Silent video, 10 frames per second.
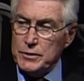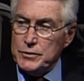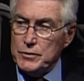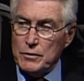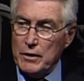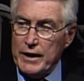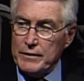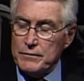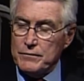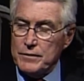to a lot
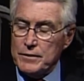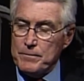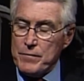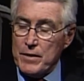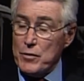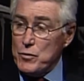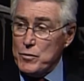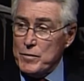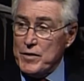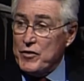of
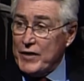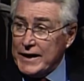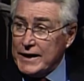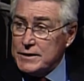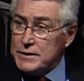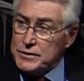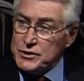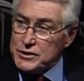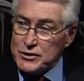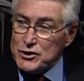other thinkings than
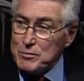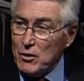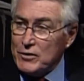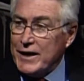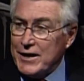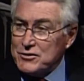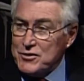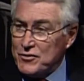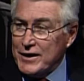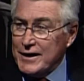just a small town's
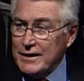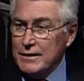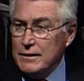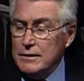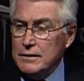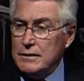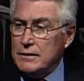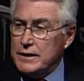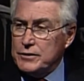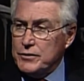thinking
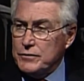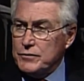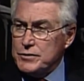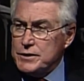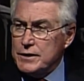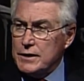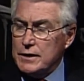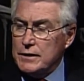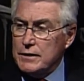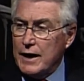at the university.
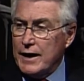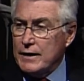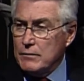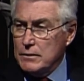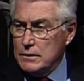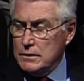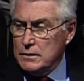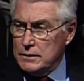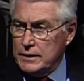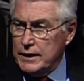And I
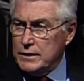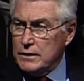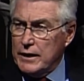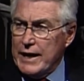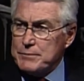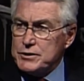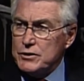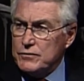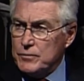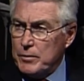attended the lab
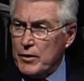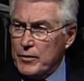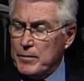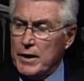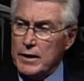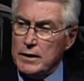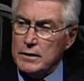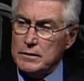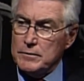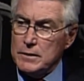school for part of
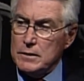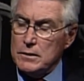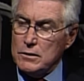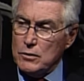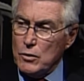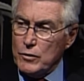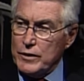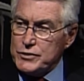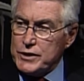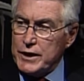my lower
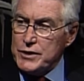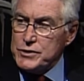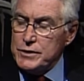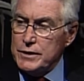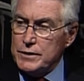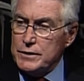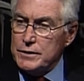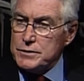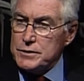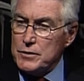education,
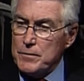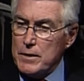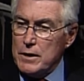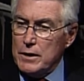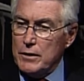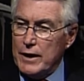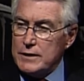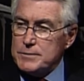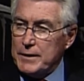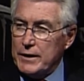and so, you know, I
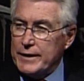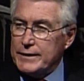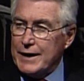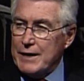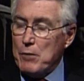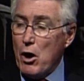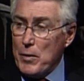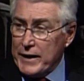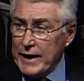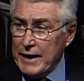spent a lot of time
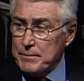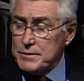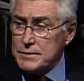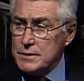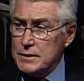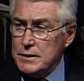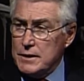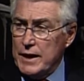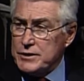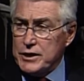on the campus
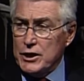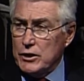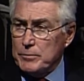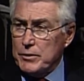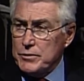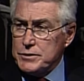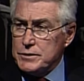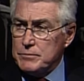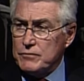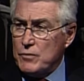as a young
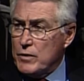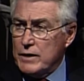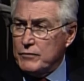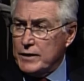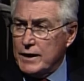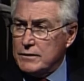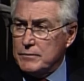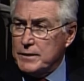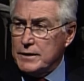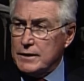person before I ever got to
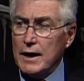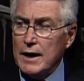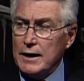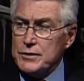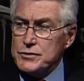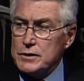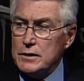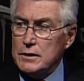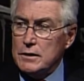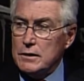be in college,
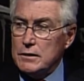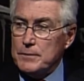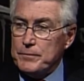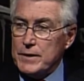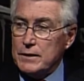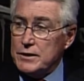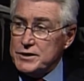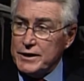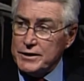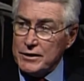
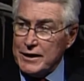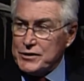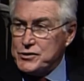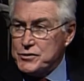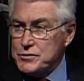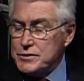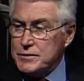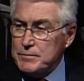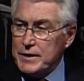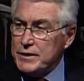listening to lectures
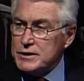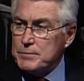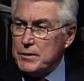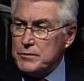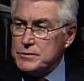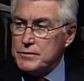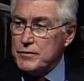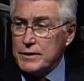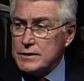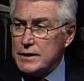and being exposed to
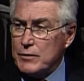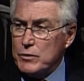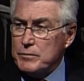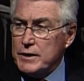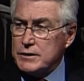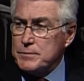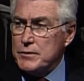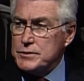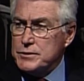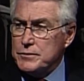things that I wouldn't be
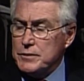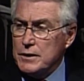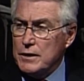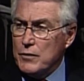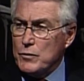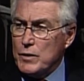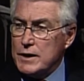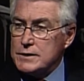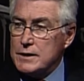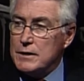exposed to
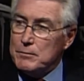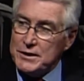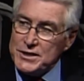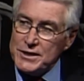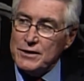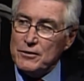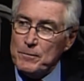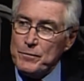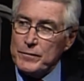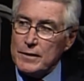otherwise. But still,
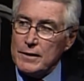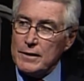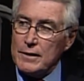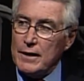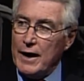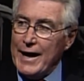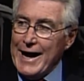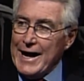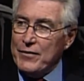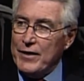I
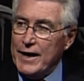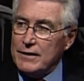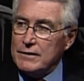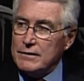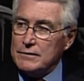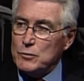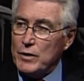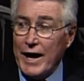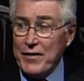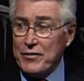had that, what I